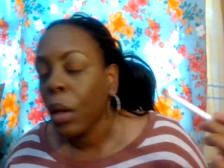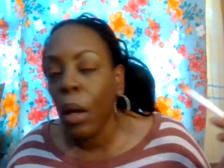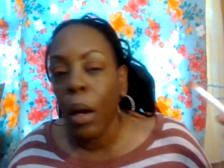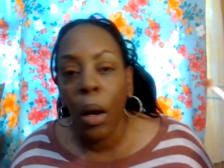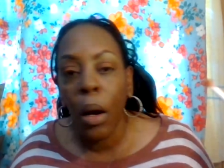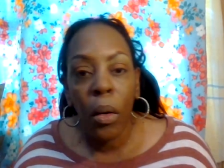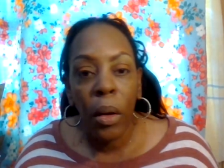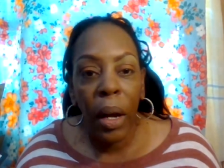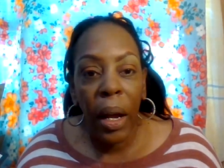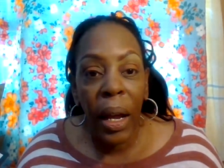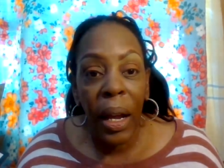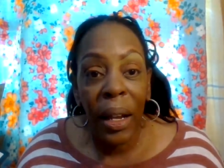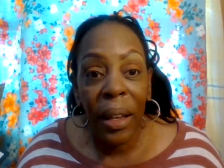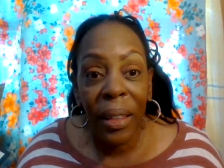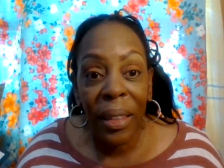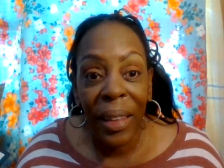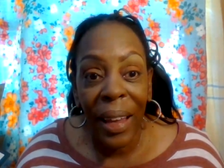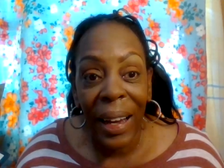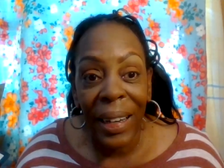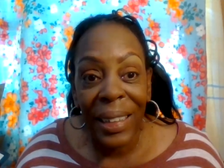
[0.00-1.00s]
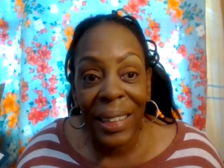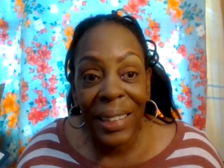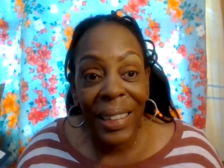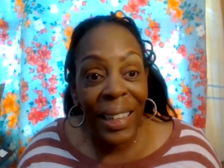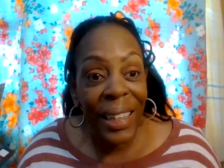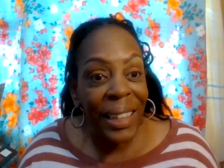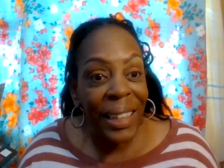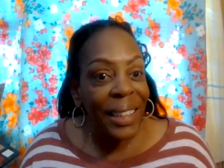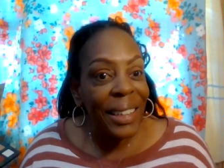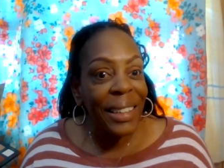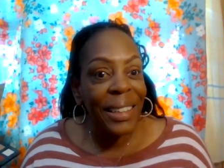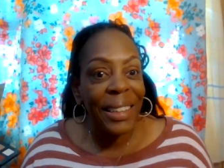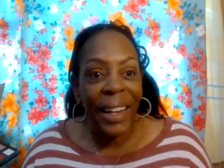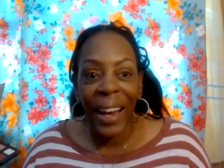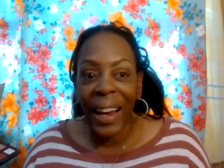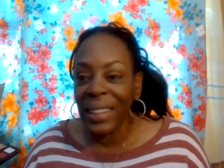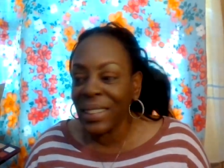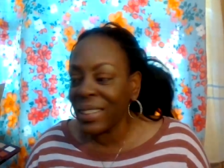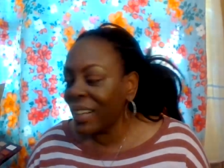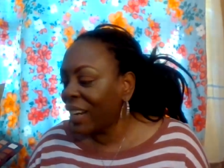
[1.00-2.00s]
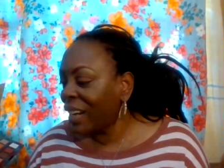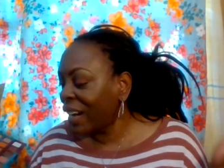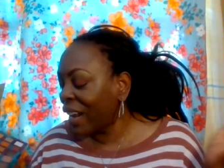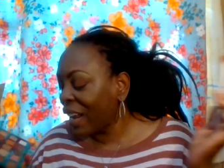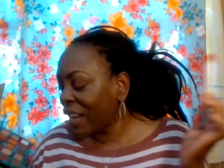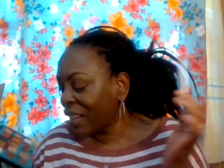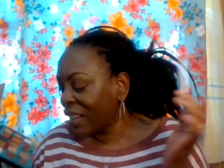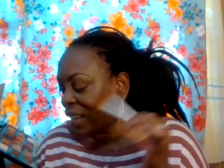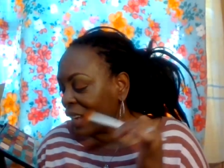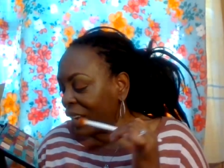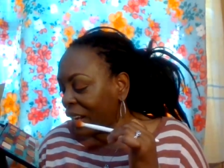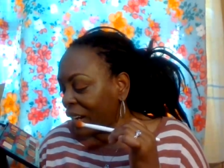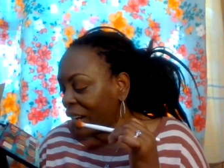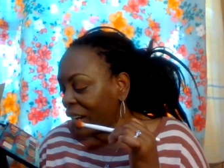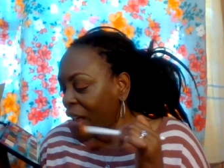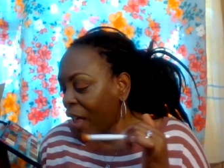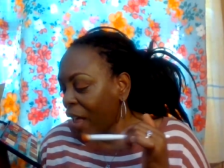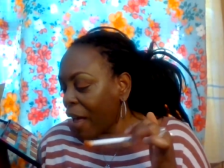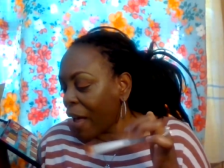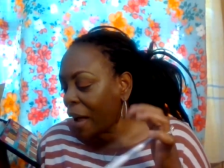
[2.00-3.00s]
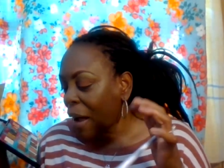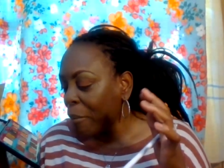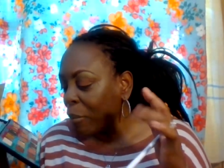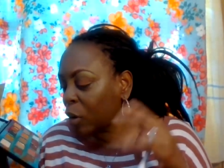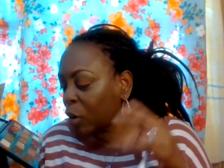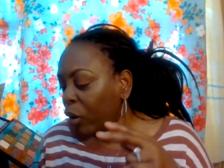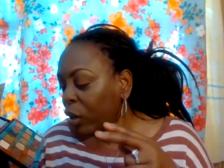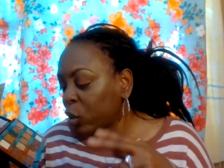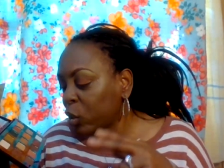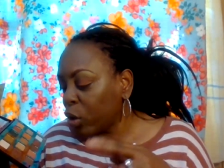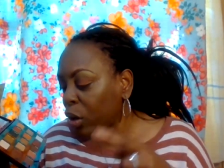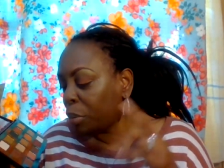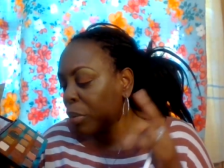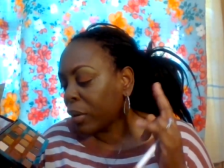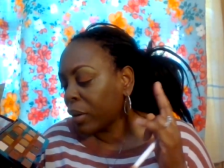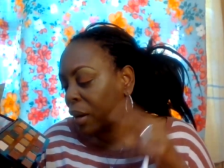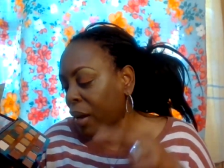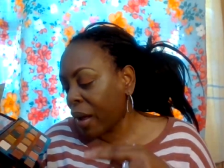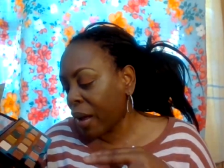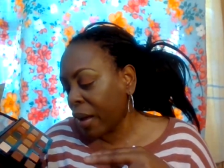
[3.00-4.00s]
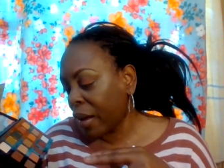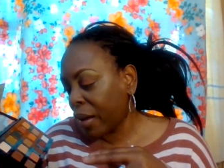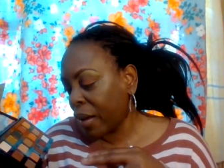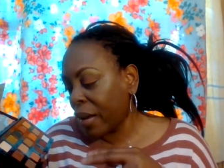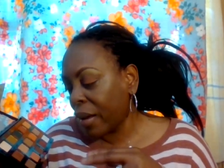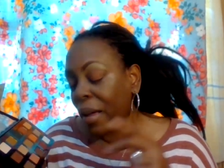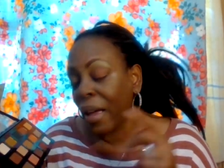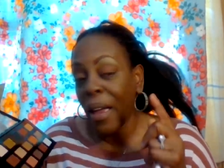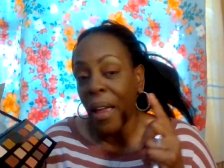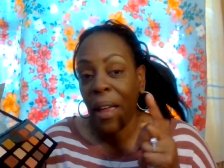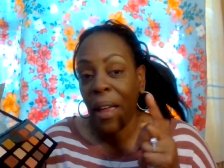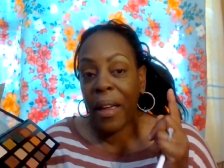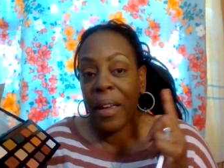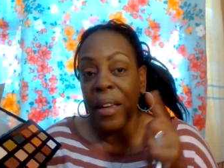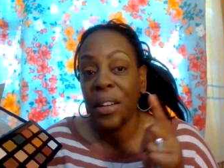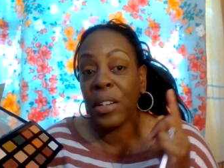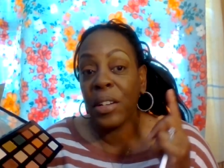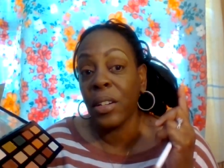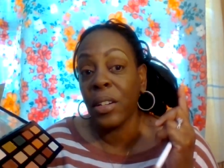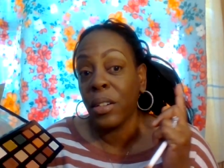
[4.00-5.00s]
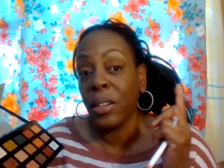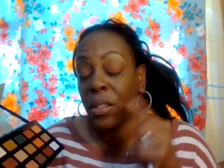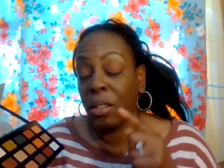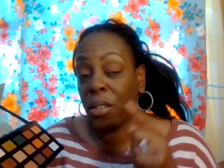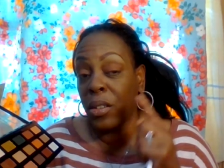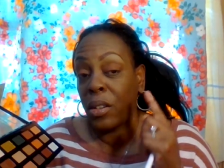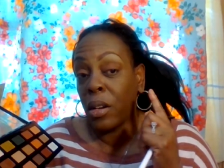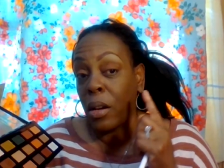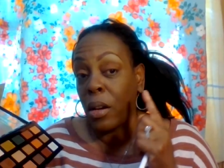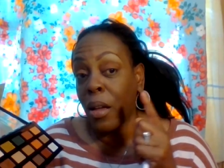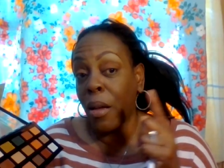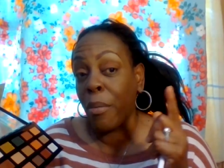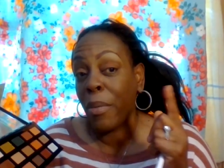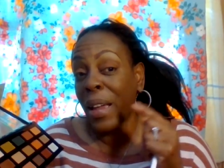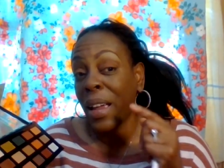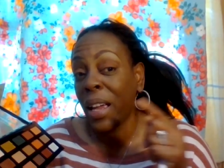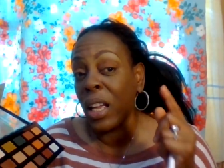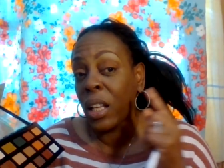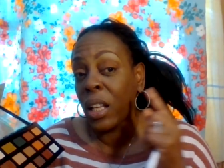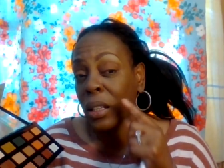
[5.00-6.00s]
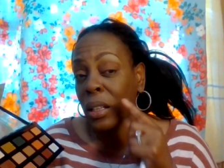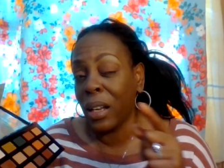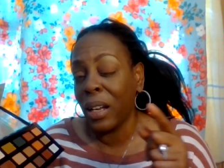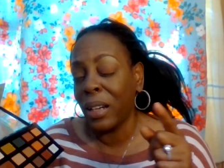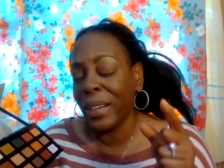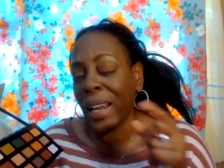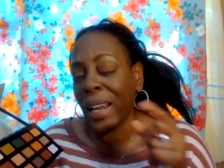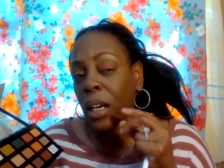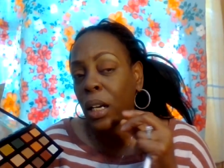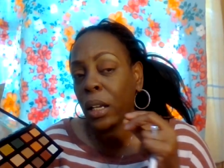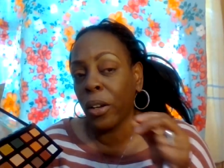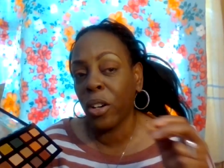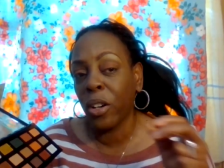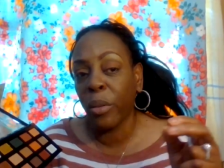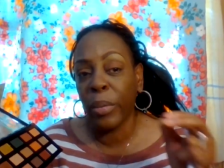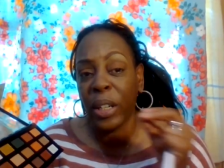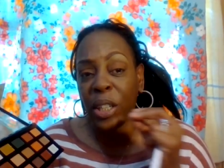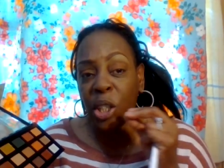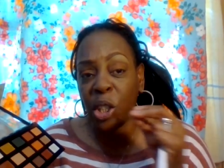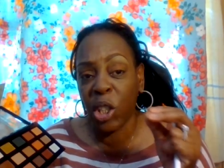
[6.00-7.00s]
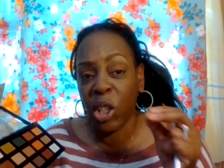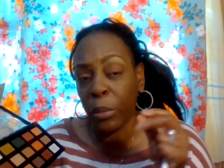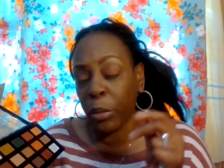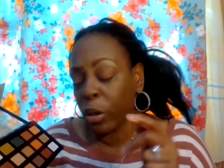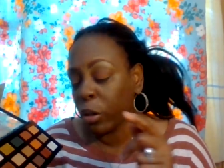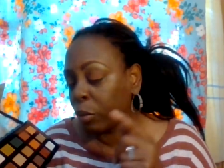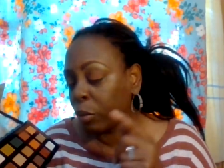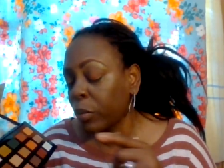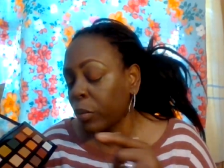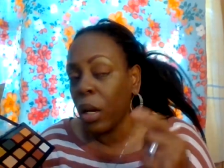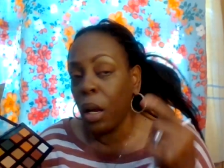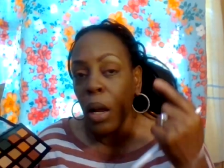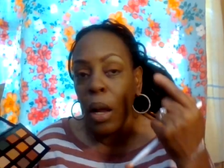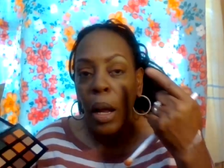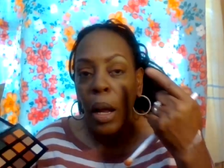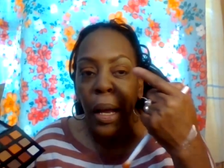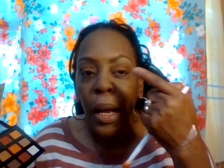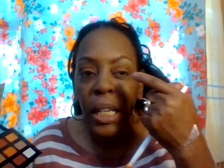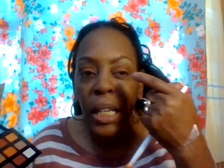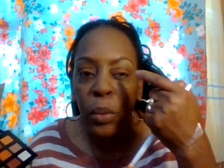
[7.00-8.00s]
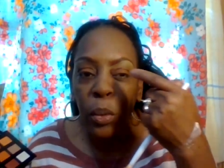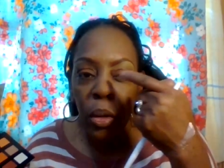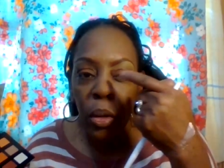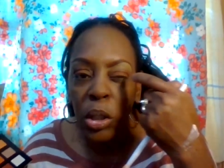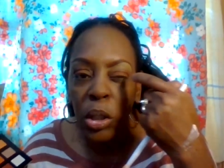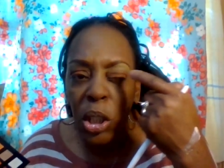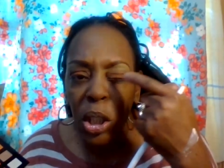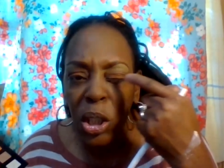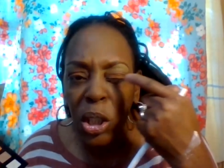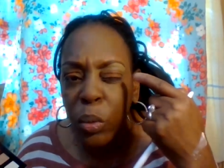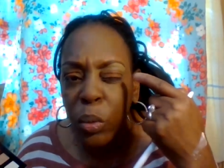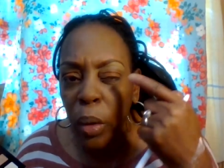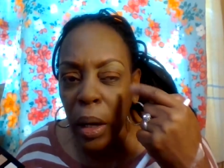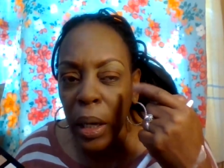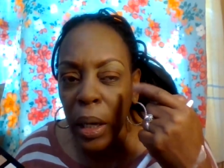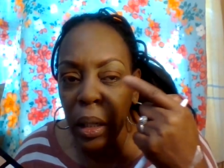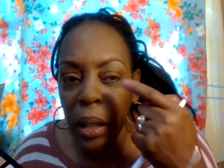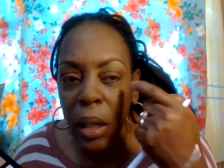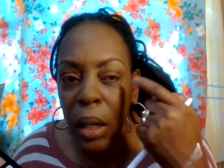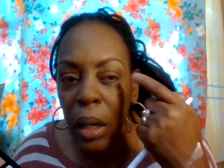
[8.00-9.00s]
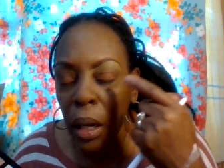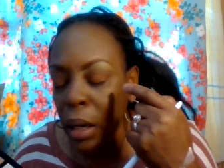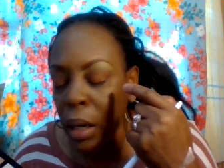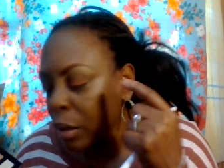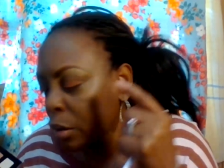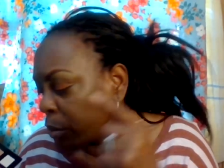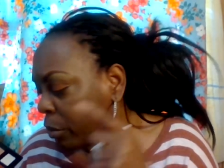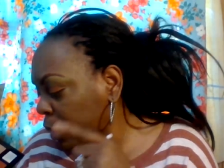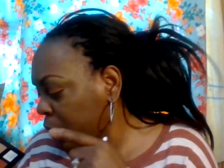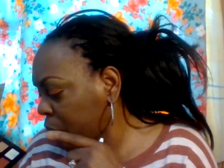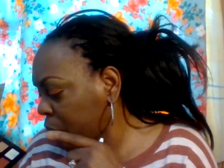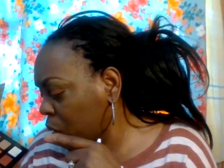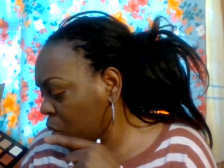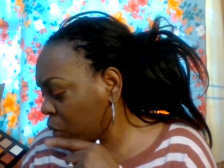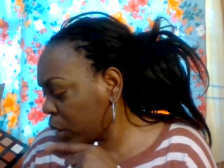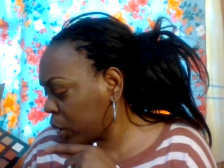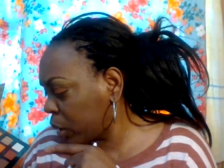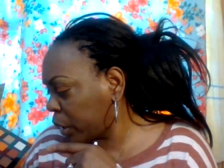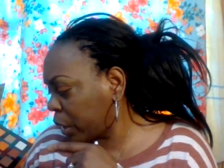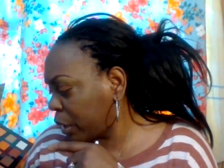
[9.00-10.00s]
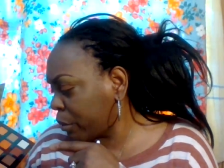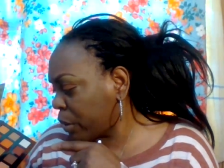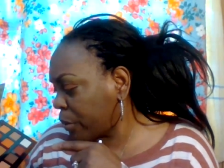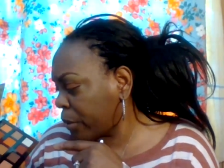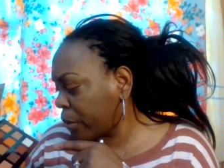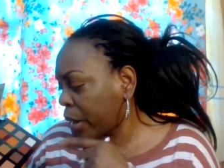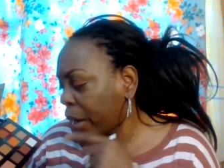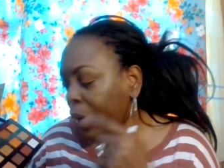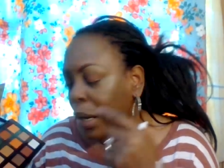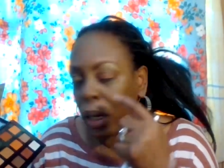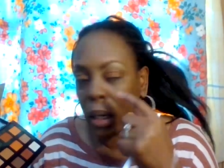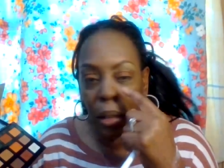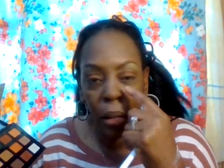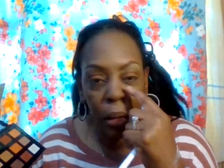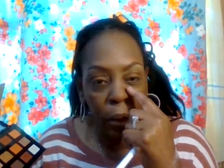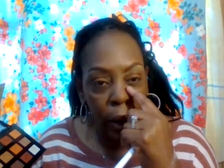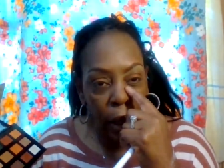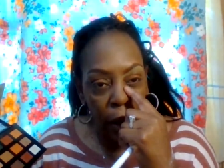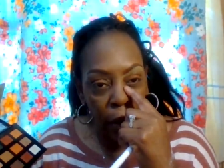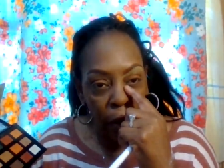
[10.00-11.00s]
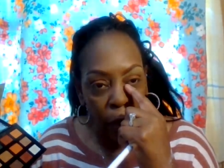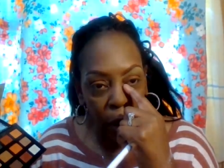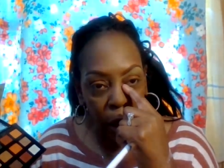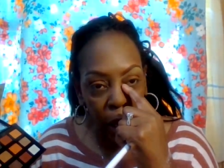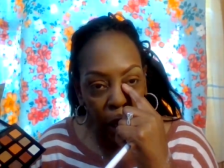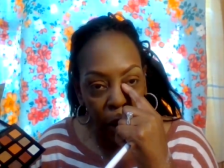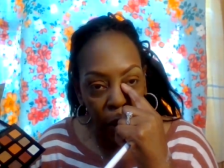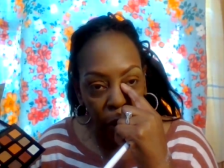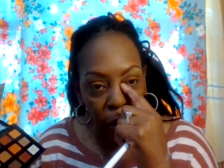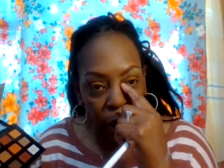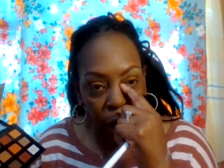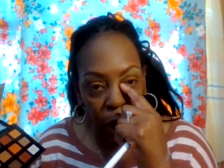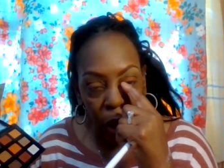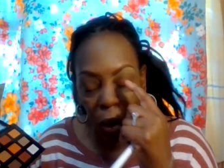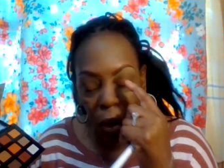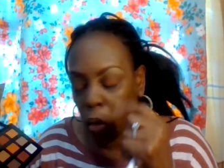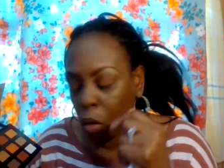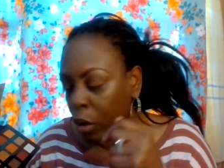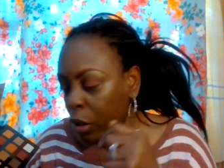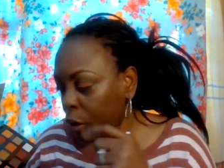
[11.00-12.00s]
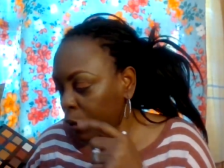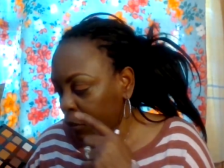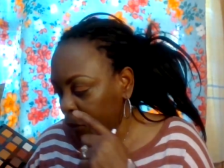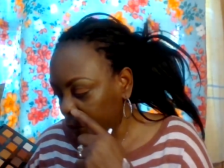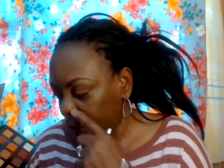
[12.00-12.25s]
okay that is it that's it and then I'm going to apply a uh, a uh, not a glitter but a shimmer as well just right in the middle and then apply like right here in, the corner